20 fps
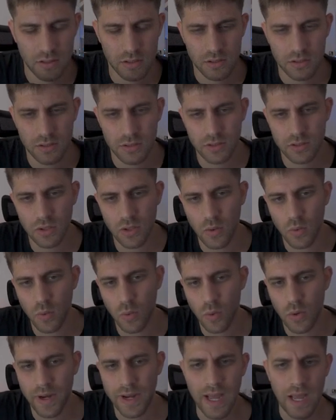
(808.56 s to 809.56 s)

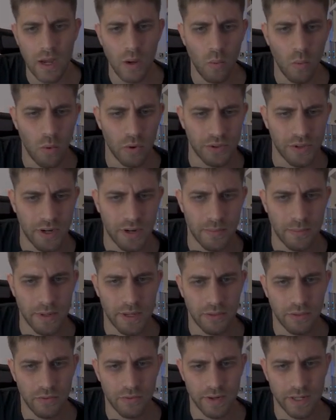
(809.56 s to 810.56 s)
So now what are my
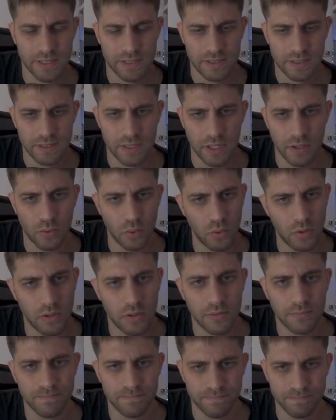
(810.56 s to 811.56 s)
threats? Yeah, rook.
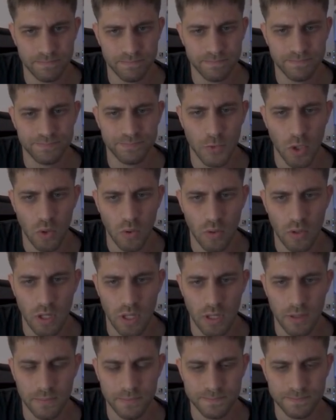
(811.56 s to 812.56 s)
Mm-hmm.
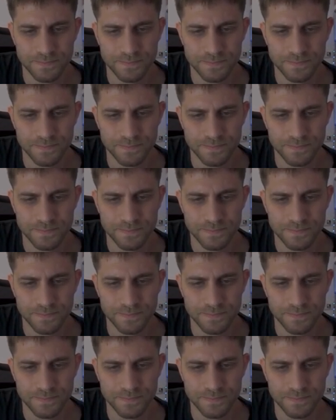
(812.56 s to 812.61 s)
Okay.